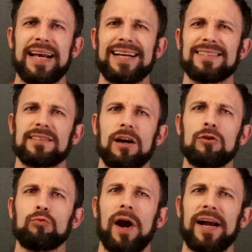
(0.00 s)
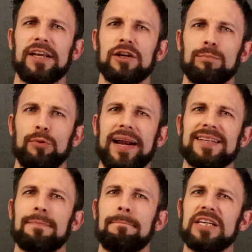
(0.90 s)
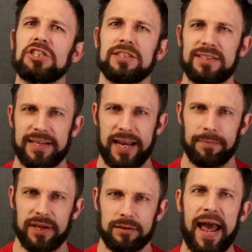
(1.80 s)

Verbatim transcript: and start writing your brand's mission statement.